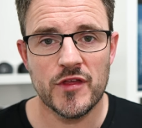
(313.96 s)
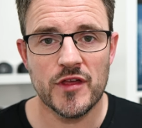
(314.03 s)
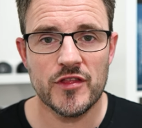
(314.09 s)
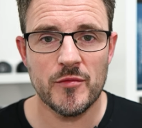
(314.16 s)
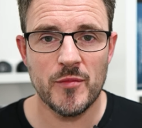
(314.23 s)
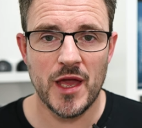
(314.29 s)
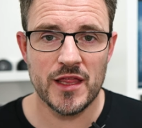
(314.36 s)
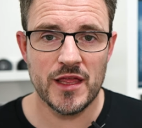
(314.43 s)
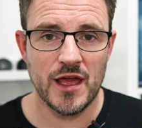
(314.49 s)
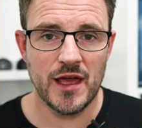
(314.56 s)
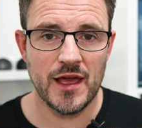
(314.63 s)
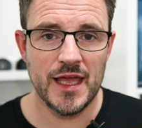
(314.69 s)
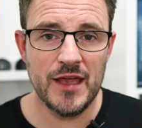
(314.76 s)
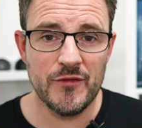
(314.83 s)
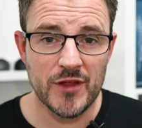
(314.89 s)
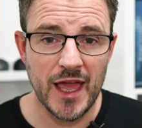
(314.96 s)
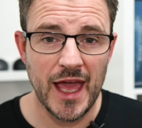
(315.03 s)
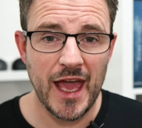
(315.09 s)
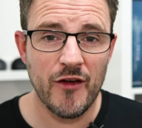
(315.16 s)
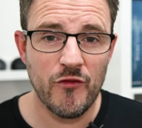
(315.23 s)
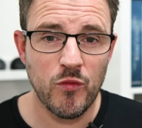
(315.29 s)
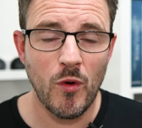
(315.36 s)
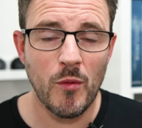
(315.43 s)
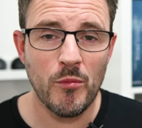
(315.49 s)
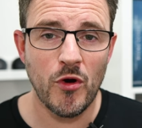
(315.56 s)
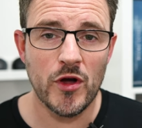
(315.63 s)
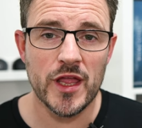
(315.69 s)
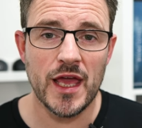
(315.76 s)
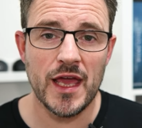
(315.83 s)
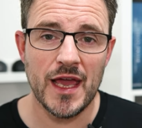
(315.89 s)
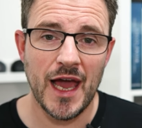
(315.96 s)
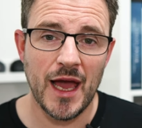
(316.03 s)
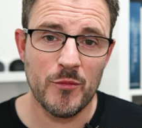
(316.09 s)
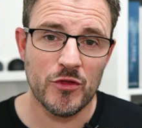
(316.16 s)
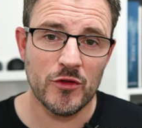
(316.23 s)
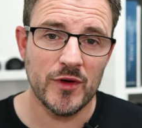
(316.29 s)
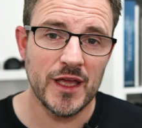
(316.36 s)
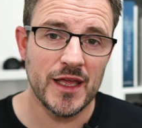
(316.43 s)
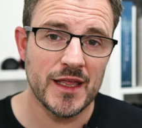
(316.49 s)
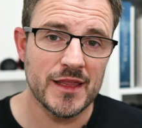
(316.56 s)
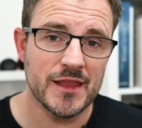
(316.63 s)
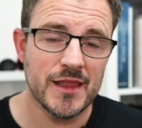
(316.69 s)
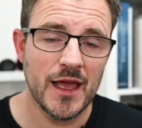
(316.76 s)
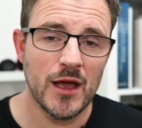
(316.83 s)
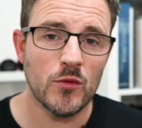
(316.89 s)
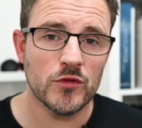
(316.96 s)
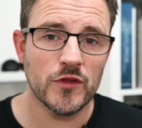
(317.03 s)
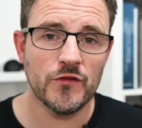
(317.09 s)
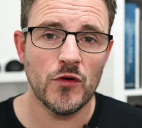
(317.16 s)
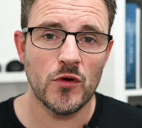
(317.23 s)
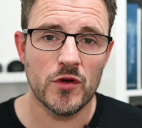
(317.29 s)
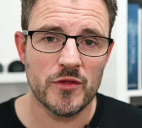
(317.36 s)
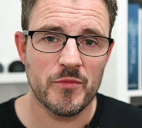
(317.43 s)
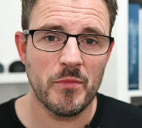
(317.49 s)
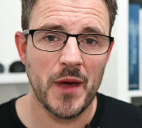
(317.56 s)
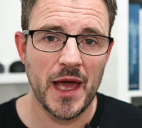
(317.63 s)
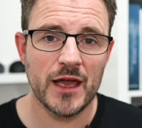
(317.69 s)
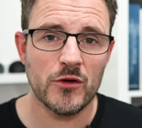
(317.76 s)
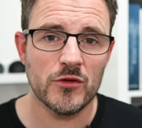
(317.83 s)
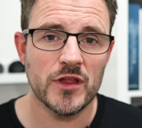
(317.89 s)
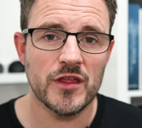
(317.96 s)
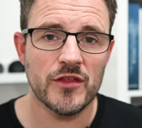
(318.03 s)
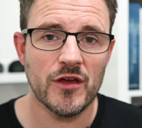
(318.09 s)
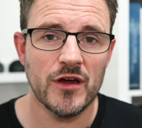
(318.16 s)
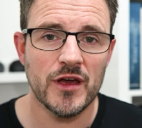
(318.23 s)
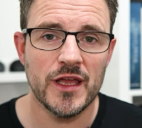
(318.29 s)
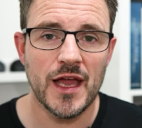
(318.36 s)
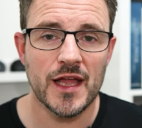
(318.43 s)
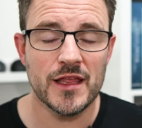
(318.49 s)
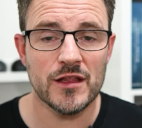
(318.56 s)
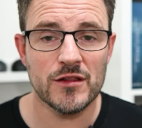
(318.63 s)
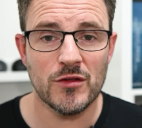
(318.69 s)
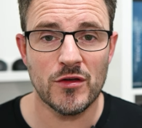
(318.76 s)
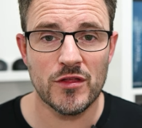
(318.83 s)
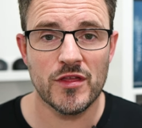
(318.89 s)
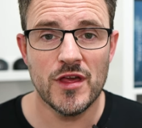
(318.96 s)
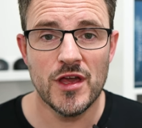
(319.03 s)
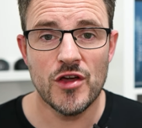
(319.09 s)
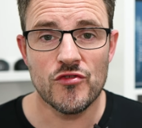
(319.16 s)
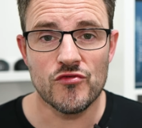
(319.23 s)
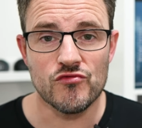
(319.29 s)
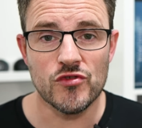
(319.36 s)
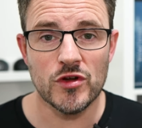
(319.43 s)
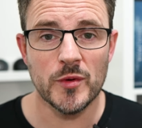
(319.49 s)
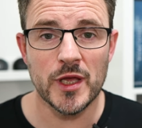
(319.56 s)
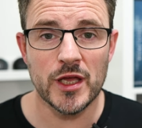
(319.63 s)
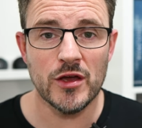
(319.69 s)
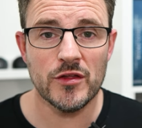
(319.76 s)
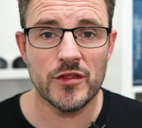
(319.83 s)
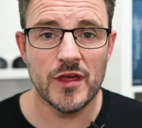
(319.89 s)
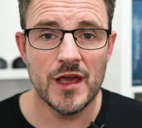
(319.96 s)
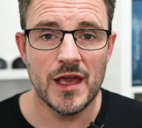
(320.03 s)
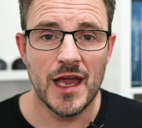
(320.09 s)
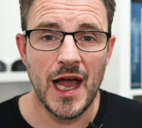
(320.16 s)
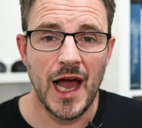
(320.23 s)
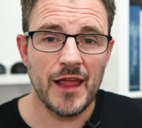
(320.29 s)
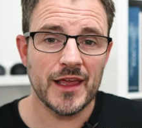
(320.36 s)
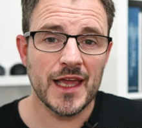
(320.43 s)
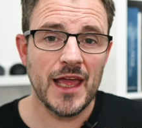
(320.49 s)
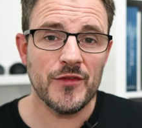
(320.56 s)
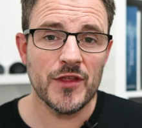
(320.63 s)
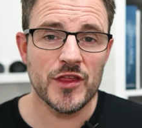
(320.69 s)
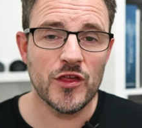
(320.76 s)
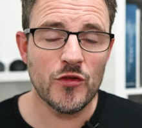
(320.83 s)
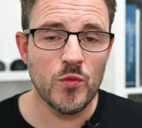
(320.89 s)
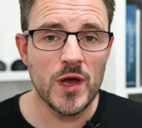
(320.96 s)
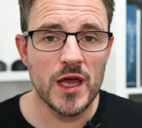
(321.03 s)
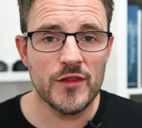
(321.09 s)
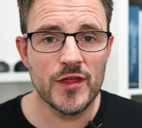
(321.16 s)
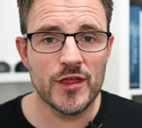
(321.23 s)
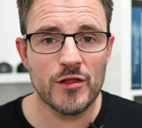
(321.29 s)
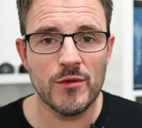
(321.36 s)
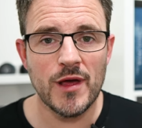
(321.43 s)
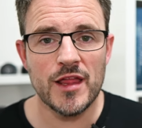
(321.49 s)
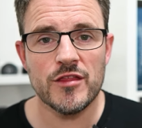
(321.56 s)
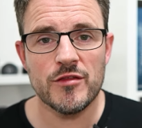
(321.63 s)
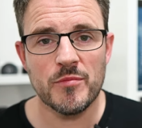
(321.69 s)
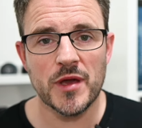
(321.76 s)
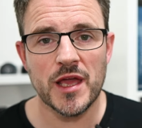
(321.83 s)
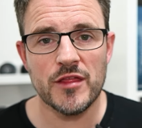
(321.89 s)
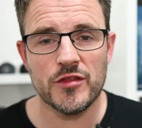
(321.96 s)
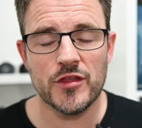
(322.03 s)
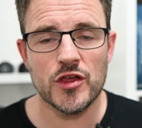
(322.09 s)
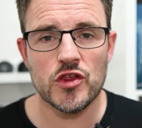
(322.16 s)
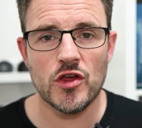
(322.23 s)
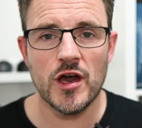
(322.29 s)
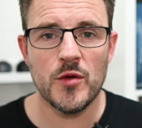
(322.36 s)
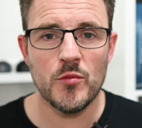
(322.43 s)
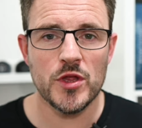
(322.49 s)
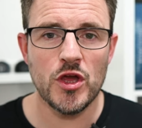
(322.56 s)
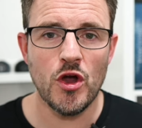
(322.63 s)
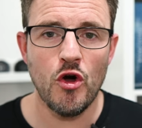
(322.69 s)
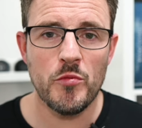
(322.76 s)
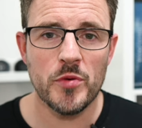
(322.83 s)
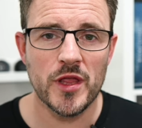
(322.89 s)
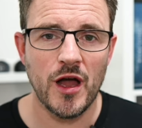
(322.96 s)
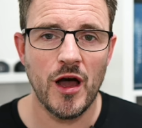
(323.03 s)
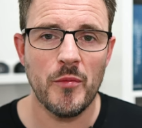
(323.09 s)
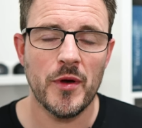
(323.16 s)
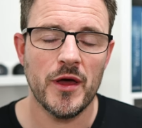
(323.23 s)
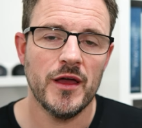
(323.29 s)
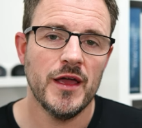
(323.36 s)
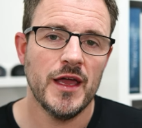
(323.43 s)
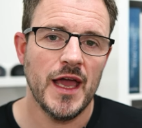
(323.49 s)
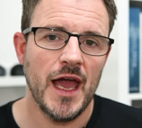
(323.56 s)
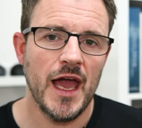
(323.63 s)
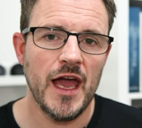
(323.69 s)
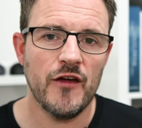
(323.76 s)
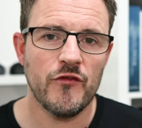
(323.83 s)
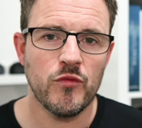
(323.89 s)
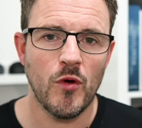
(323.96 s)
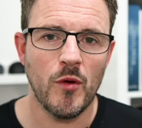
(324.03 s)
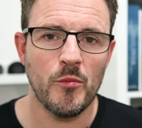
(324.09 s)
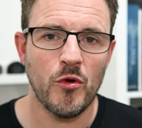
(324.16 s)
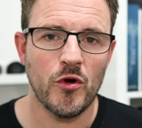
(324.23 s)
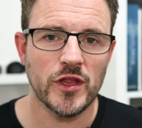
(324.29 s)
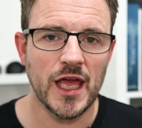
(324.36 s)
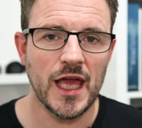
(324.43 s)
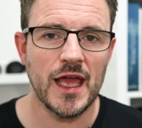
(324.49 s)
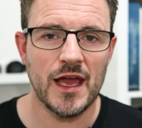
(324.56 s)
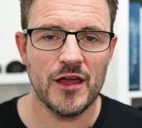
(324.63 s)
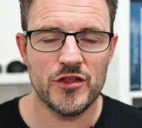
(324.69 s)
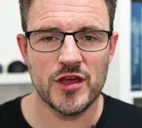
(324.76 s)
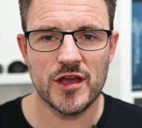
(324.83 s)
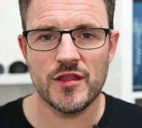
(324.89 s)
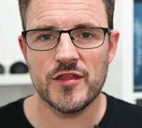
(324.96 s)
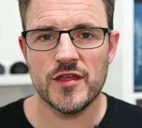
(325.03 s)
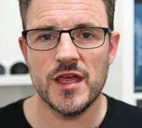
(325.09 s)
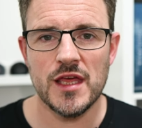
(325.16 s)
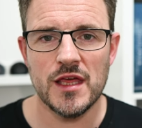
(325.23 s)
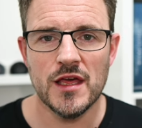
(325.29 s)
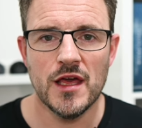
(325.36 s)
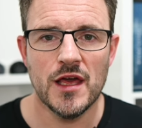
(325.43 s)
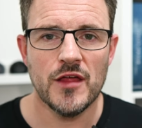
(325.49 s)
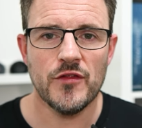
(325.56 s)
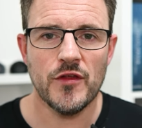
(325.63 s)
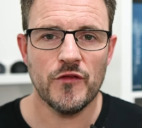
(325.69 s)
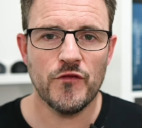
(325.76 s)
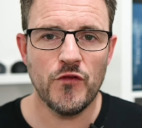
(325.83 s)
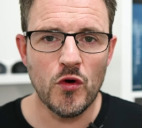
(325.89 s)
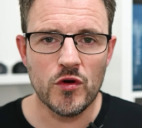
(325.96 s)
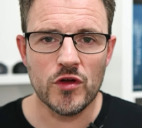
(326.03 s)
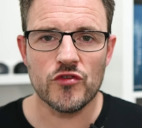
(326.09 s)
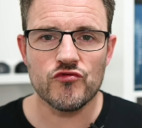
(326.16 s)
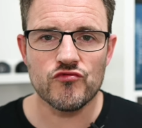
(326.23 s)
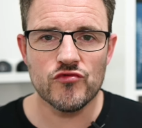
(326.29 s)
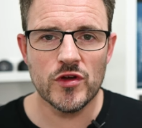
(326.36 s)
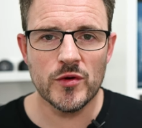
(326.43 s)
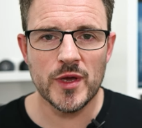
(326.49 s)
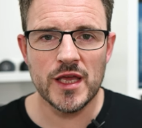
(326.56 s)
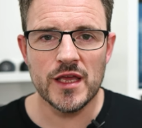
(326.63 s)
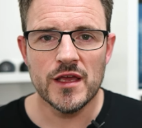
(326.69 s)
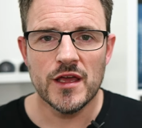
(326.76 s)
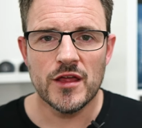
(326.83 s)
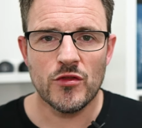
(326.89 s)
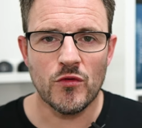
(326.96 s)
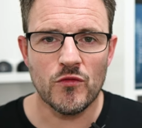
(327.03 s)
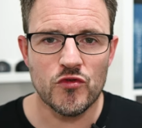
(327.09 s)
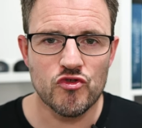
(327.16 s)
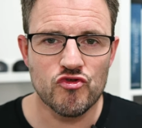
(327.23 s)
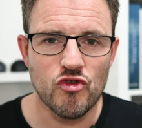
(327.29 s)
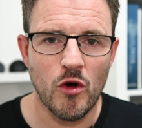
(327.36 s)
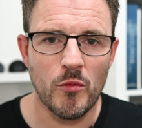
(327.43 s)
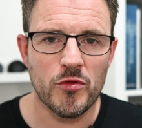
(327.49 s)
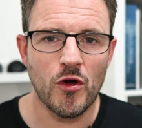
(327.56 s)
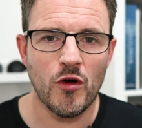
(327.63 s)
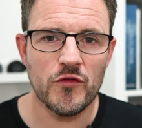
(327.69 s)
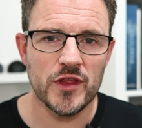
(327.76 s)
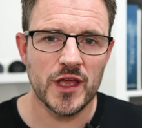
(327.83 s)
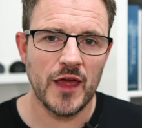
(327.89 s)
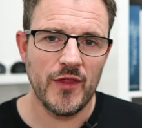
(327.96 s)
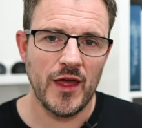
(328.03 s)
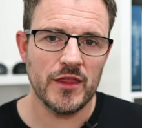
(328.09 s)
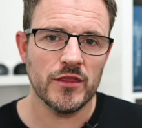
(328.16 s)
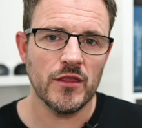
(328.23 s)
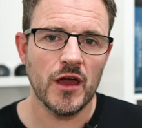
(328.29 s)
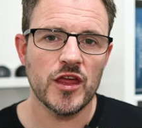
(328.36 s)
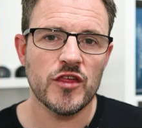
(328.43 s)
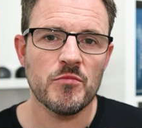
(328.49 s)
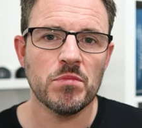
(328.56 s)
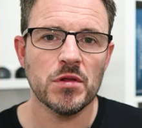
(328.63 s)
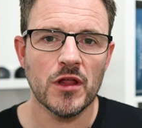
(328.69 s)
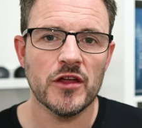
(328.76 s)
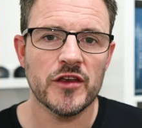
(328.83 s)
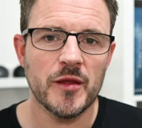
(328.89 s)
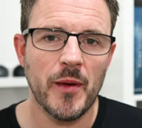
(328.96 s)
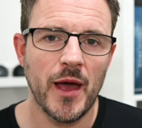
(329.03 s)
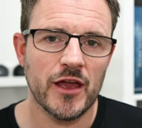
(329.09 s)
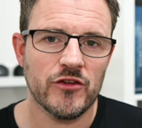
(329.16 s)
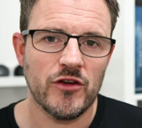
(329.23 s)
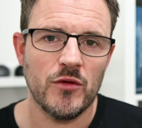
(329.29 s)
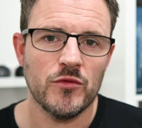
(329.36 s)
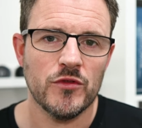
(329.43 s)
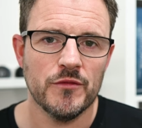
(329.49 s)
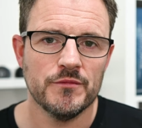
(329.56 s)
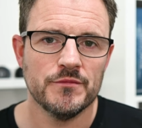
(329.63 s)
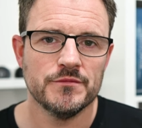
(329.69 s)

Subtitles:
system in it. Even at f1.8, absolutely nailed the focus bang on his eye, and it looks really good. And again, this is where this lens begins to shine when you open it up at f1.8. As you can see, the focus really sort of drops off and you get that nice blurry background.